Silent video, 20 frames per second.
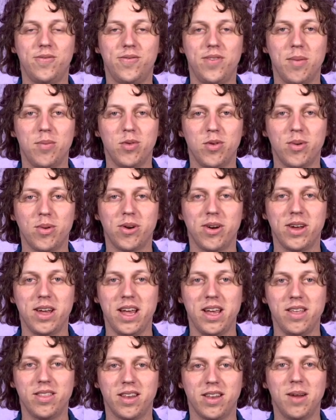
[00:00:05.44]
February
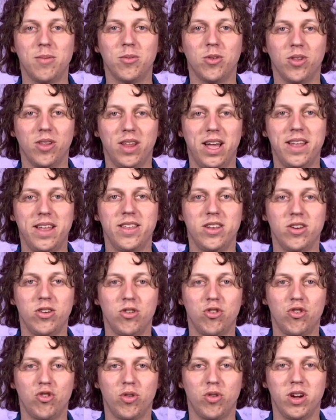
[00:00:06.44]
8th and I'm glad that
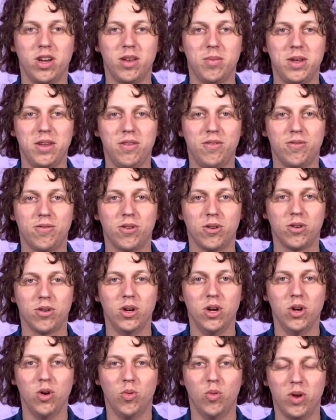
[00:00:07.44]
you're joining me for
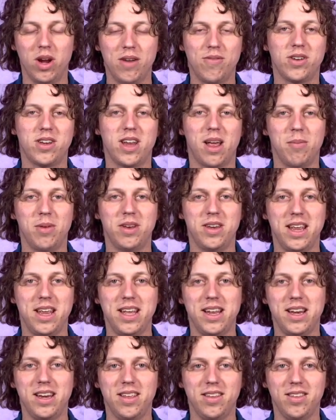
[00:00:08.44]
whatever time of
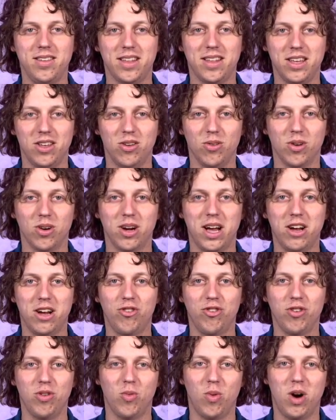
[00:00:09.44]
day it is that you are
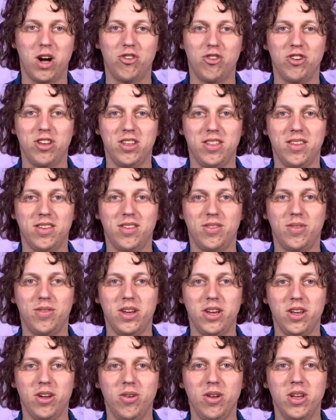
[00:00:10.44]
actually watching this
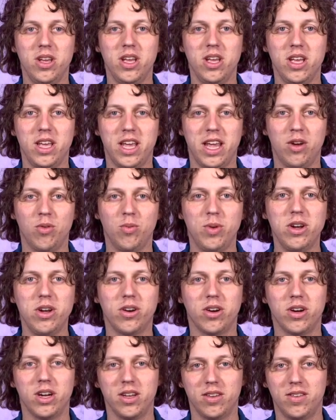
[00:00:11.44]
video. And we
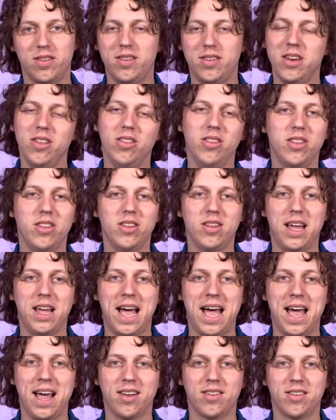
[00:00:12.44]
are still in
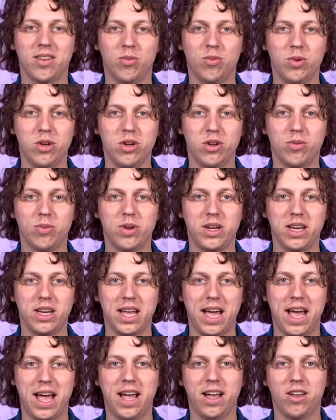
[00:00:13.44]
Acts and we are
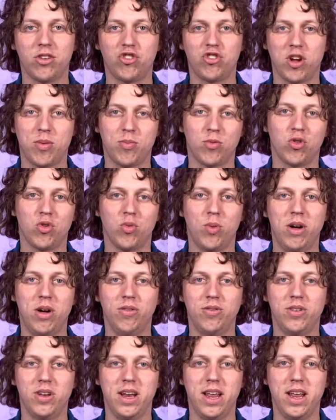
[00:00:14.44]
reading Acts chapter
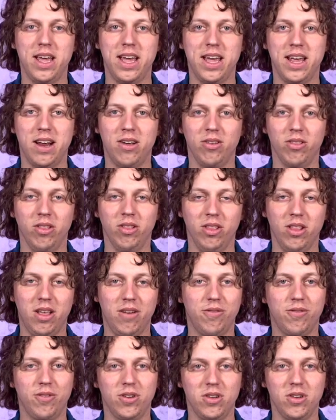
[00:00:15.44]
12 today, and I would
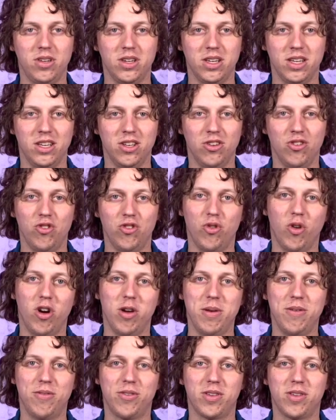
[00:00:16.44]
love for you to join
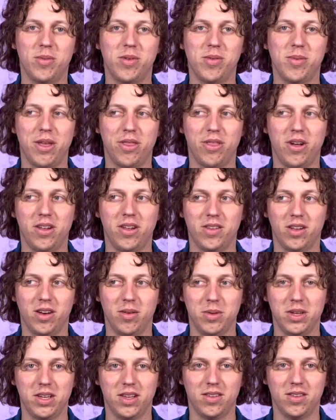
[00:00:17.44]
me for some of my thoughts on
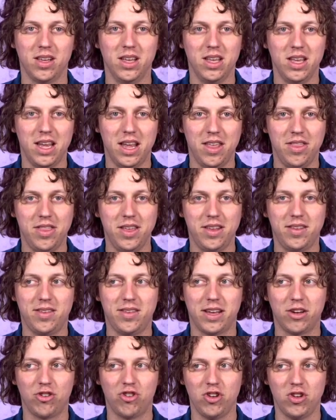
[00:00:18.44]
it, because in this
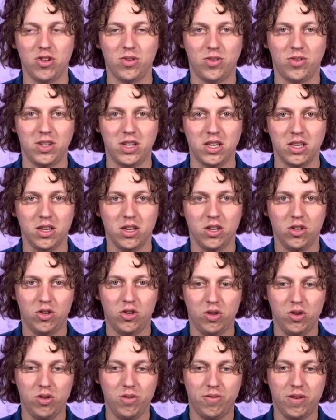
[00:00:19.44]
section you see
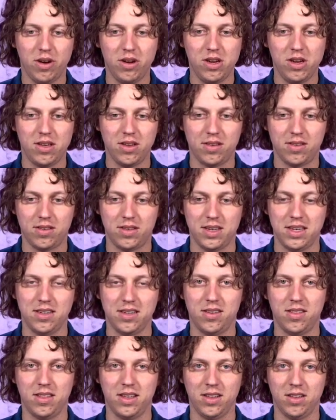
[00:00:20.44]
two very
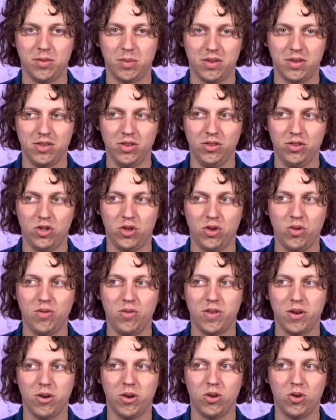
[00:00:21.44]
distinct things but still two
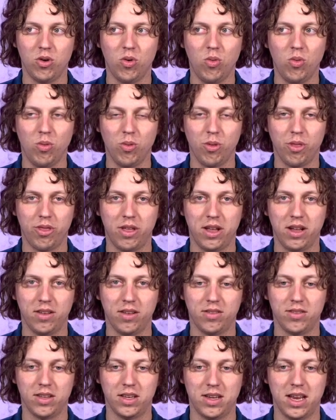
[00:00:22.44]
very cool
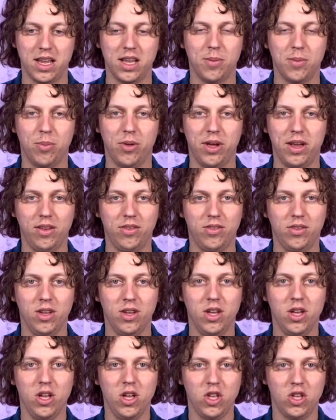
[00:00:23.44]
things that take place.
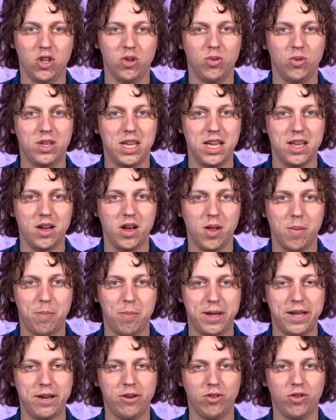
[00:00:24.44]
You get
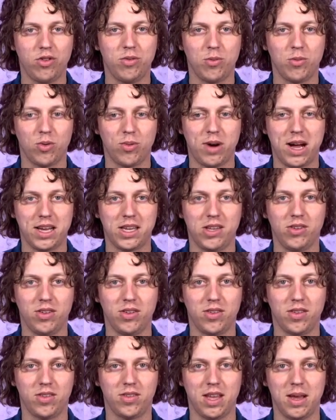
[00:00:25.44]
Peter's
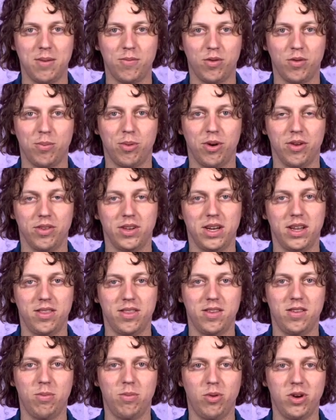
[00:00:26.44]
miraculous escape from prison. At
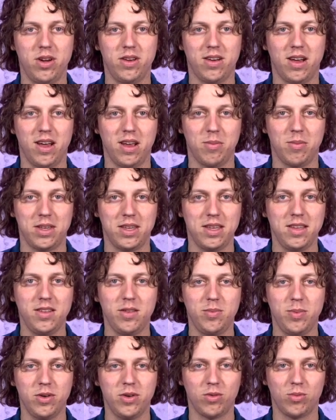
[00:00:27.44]
this point in time,
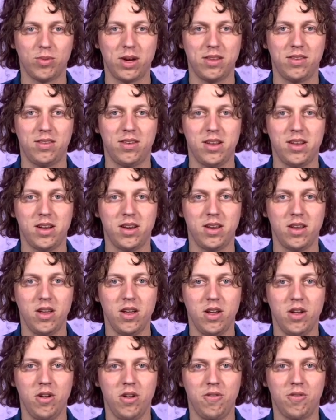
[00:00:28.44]
he's been arrested
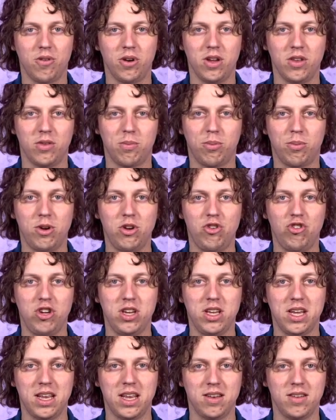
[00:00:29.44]
for his
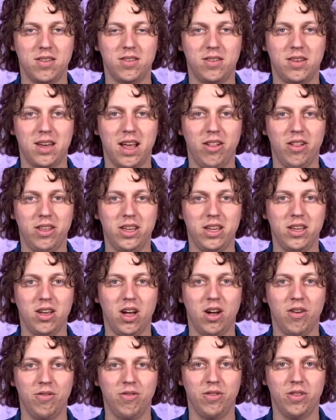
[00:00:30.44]
preaching and telling
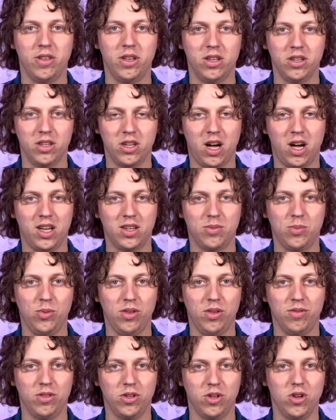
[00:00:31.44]
of the gospel
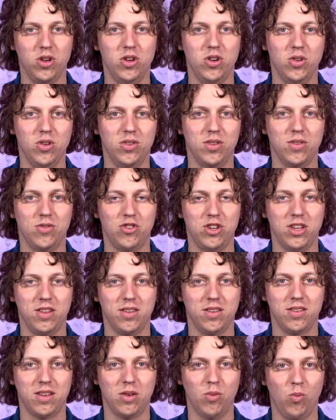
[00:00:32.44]
of the good news of
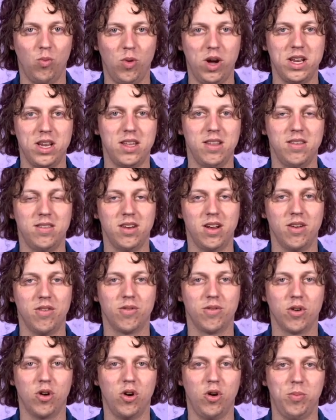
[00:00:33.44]
Jesus and what he's done
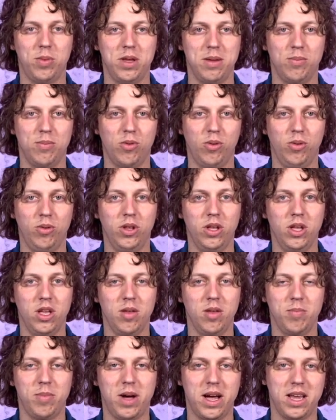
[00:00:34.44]
for all people
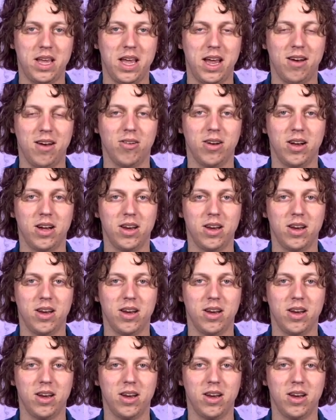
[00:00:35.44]
by Herod.